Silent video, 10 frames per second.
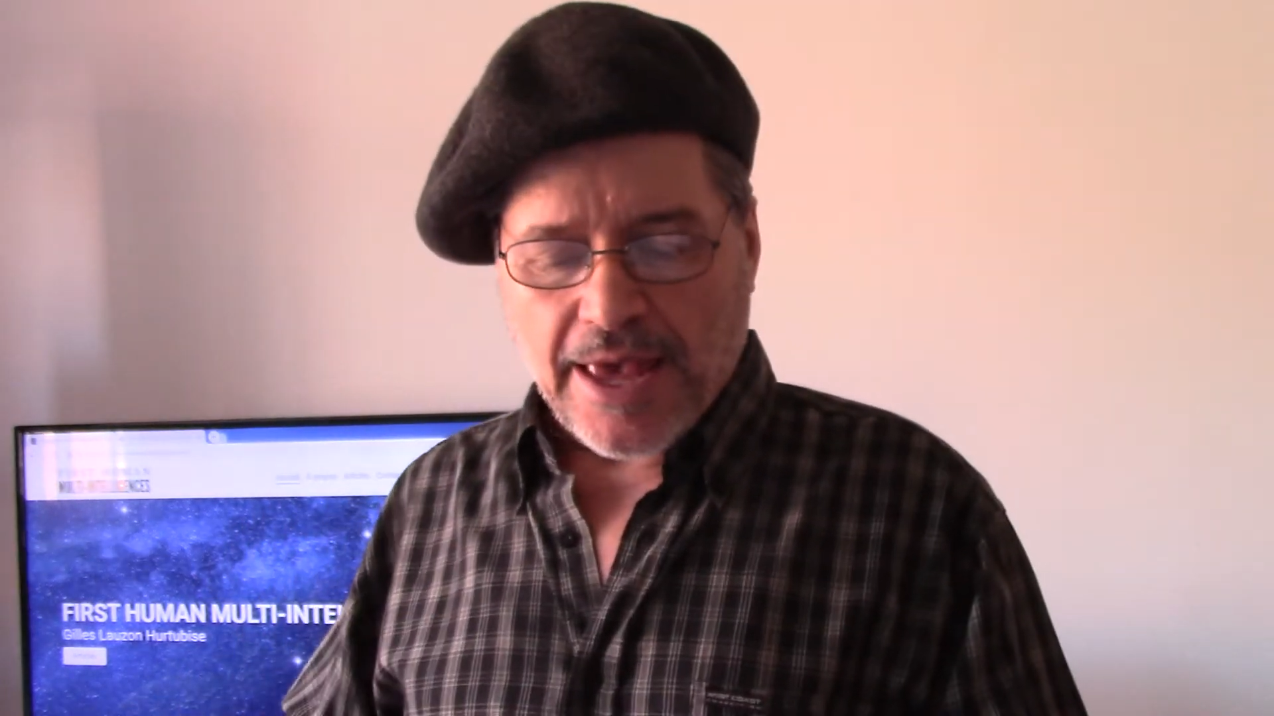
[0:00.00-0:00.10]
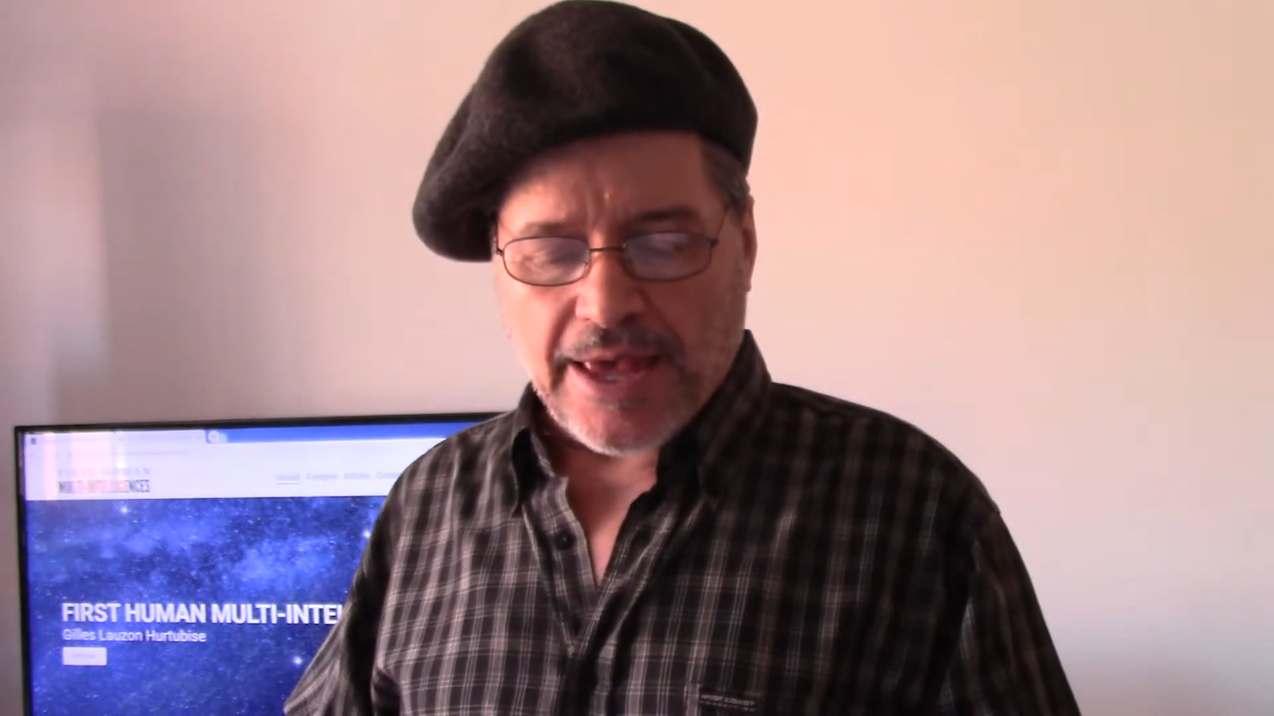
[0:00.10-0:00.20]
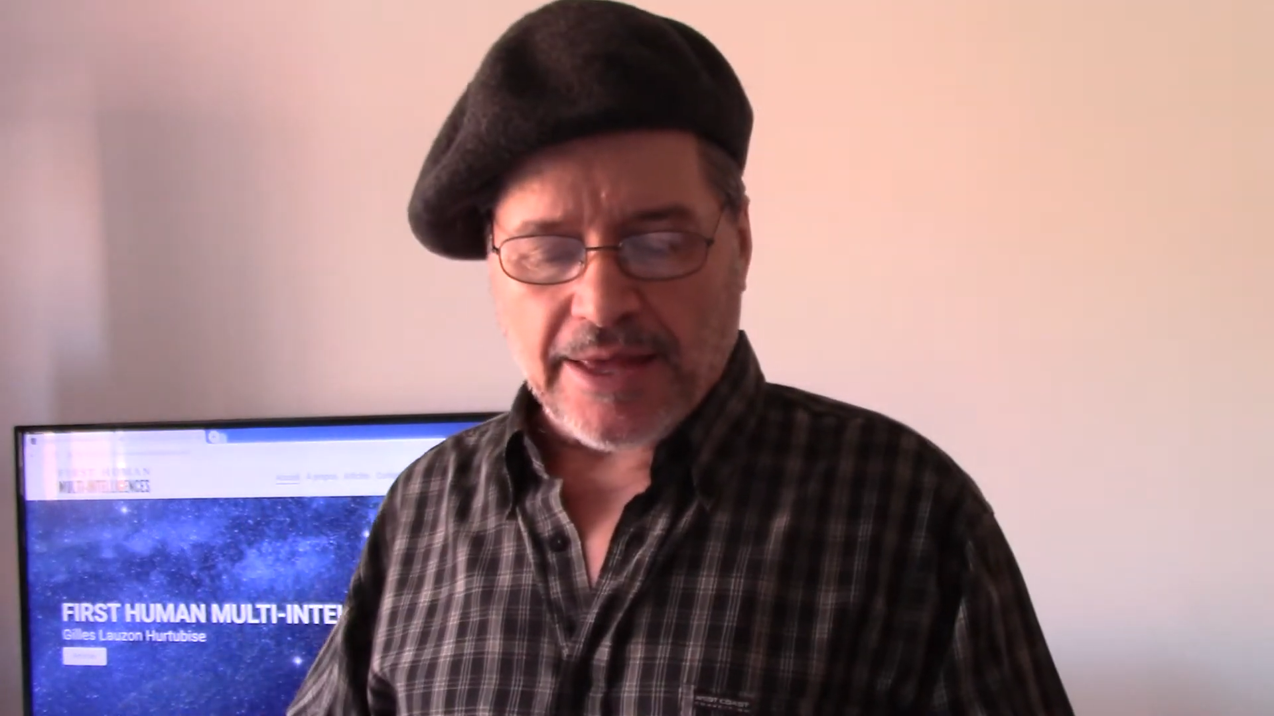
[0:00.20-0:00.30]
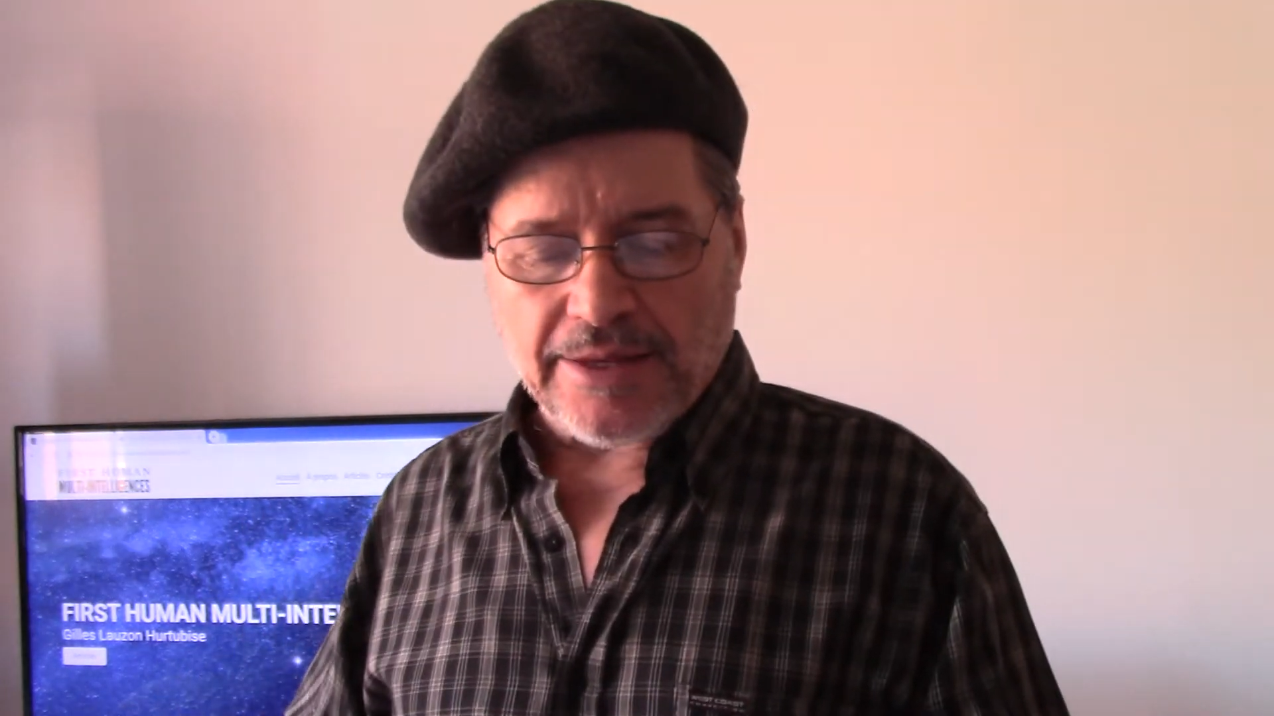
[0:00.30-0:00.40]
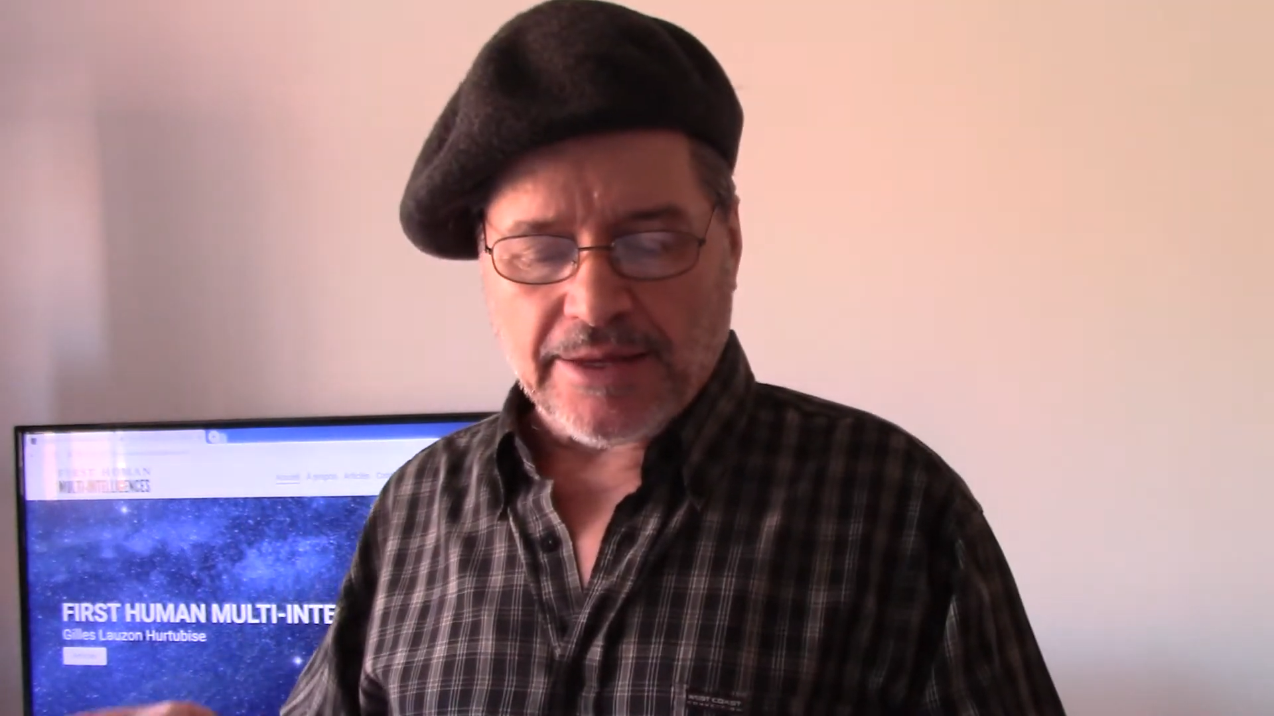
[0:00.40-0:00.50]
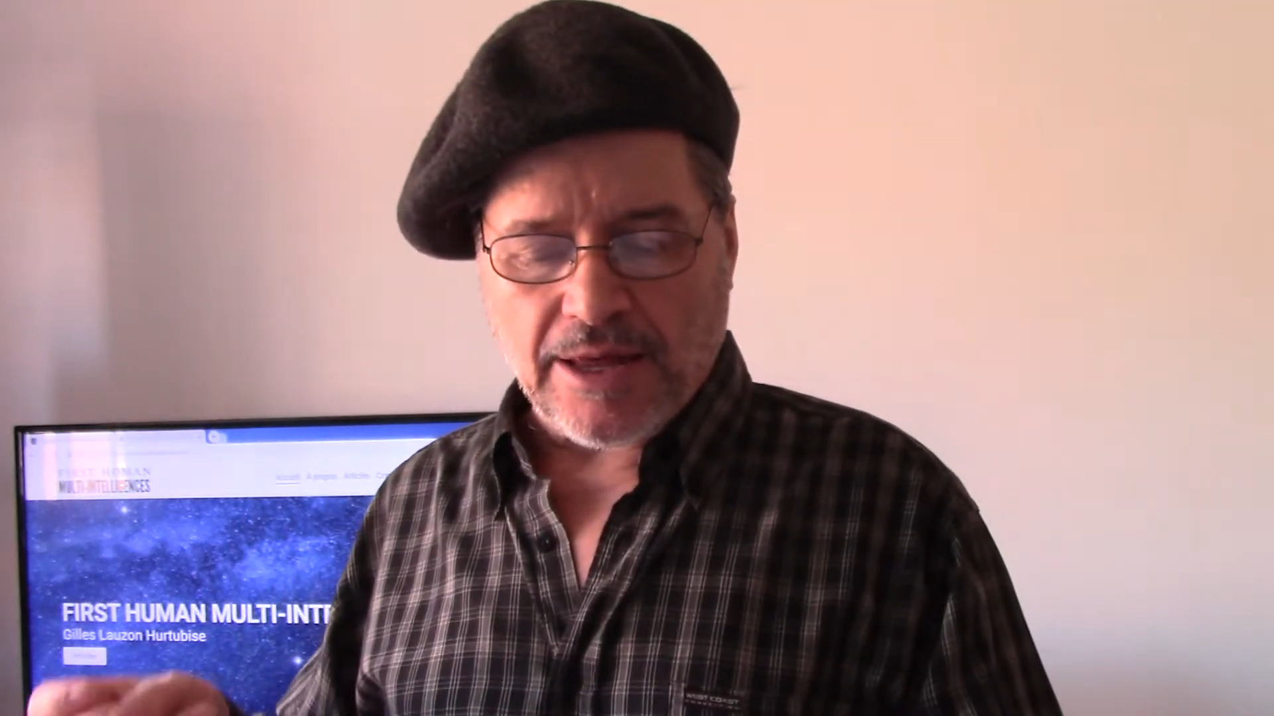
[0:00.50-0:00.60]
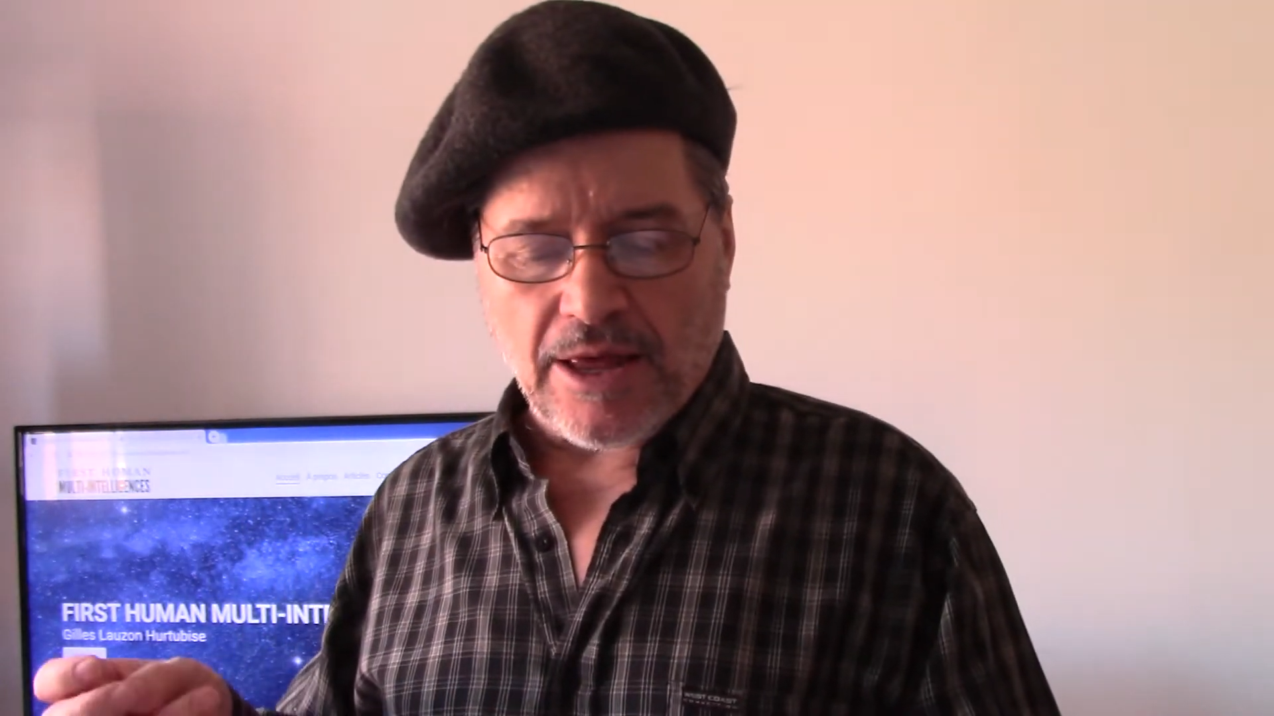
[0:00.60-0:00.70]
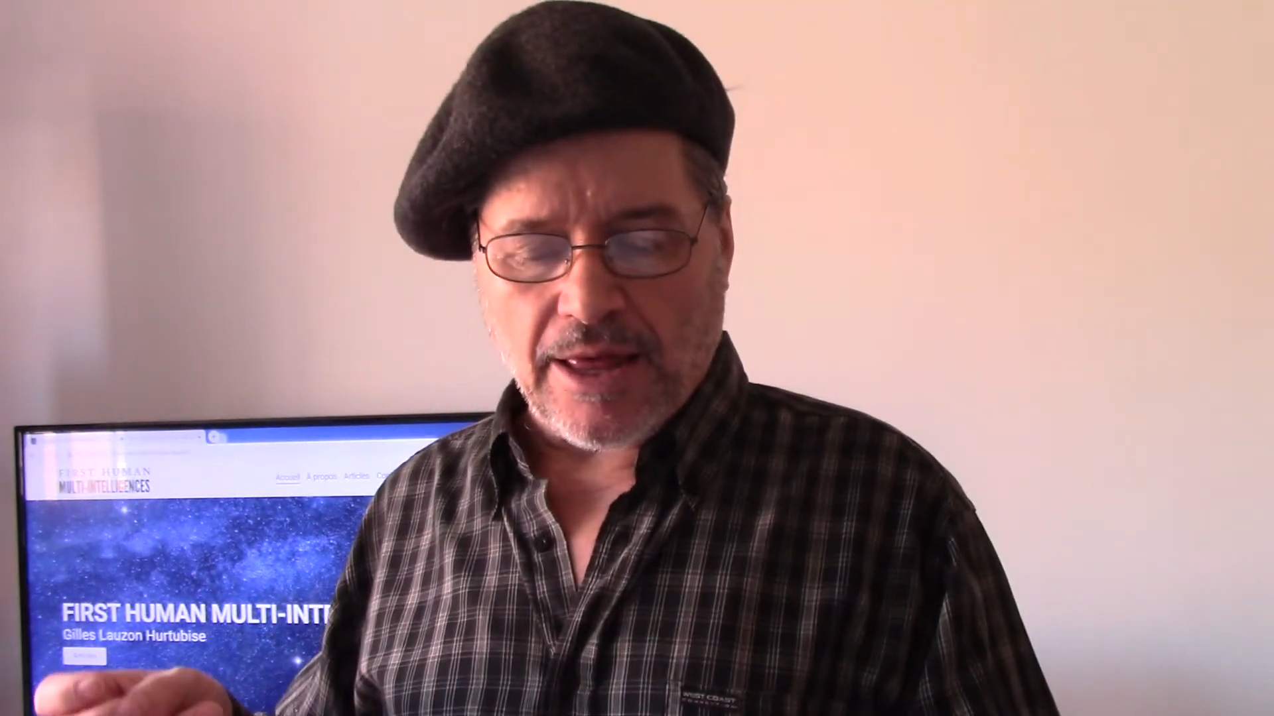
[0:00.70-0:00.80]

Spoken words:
and